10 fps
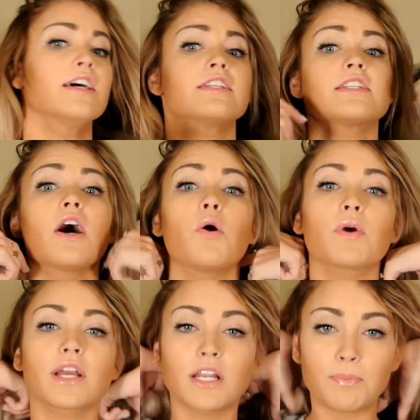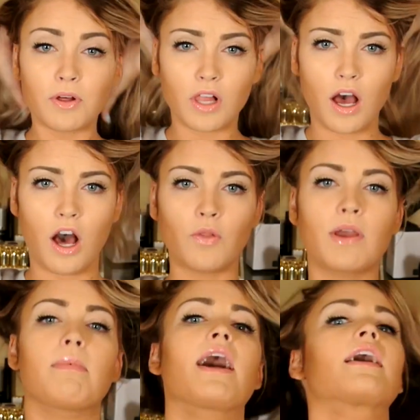So we're going to pull it all the
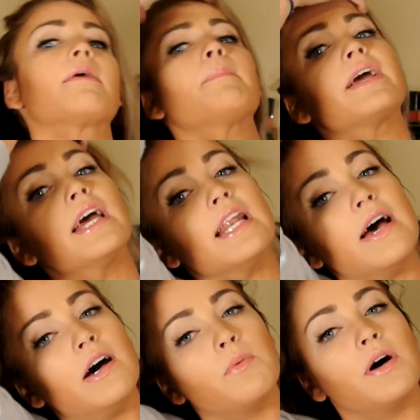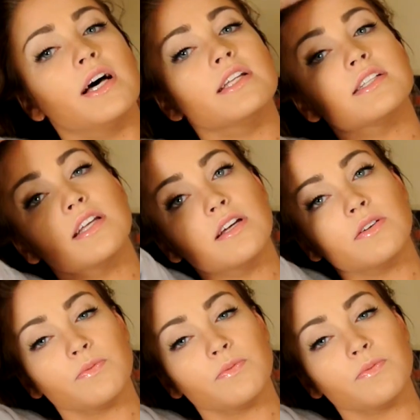way back up again how it was.